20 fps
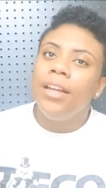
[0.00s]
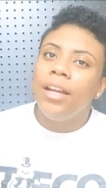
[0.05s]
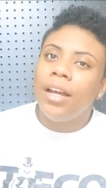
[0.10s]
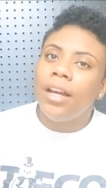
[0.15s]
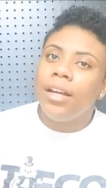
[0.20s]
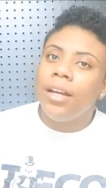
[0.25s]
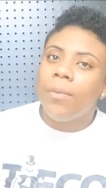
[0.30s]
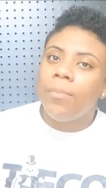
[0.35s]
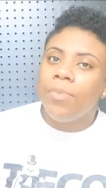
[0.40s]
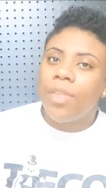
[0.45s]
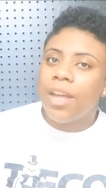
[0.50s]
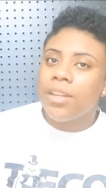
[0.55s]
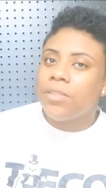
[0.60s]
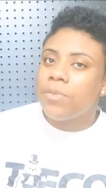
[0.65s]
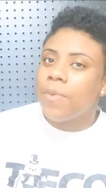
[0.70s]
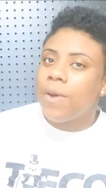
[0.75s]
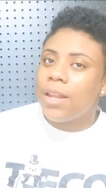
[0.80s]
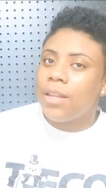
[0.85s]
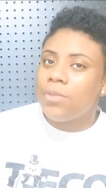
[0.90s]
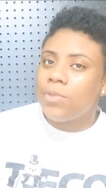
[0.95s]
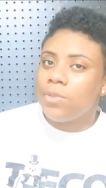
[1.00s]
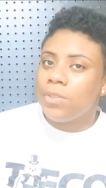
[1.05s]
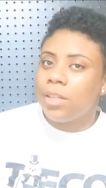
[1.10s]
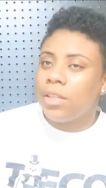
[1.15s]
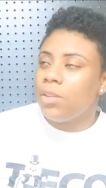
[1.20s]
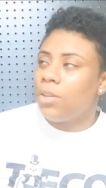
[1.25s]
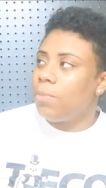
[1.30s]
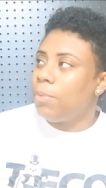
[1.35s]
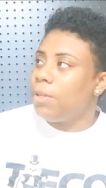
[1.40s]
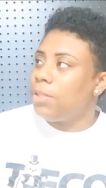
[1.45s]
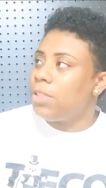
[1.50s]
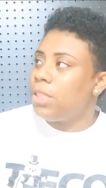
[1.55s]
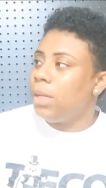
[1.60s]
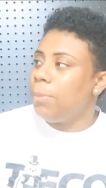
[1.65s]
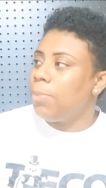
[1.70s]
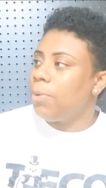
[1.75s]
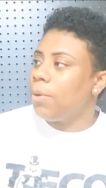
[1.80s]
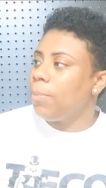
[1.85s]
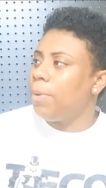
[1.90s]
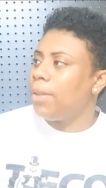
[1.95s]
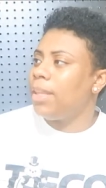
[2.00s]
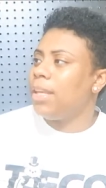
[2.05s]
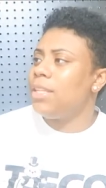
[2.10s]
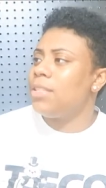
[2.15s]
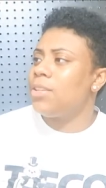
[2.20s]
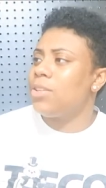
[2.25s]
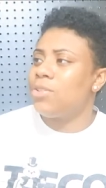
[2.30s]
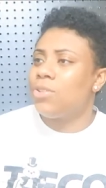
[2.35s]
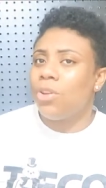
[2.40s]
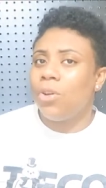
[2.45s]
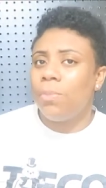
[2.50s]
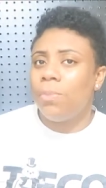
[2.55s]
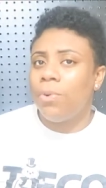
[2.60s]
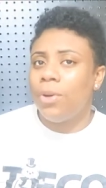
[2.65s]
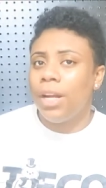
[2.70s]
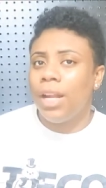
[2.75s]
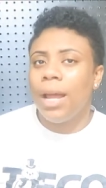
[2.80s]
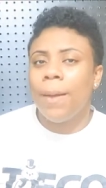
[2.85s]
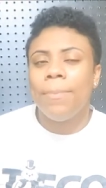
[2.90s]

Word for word: Um, that's why this is a little bit cheaper, but these are so pretty.